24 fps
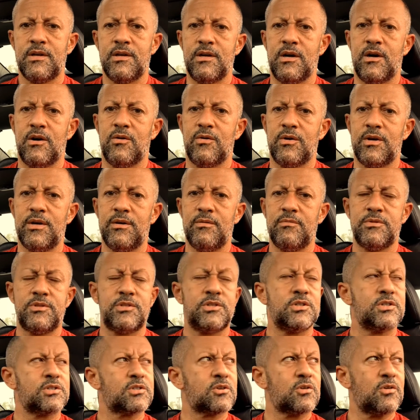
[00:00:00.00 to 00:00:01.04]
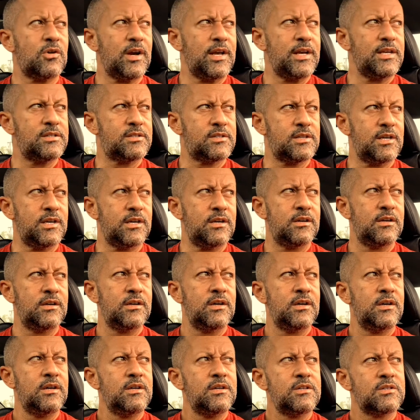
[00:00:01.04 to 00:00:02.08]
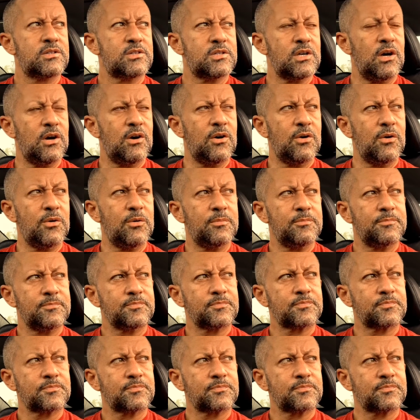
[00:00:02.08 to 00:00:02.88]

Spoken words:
know, it was just crazy. So,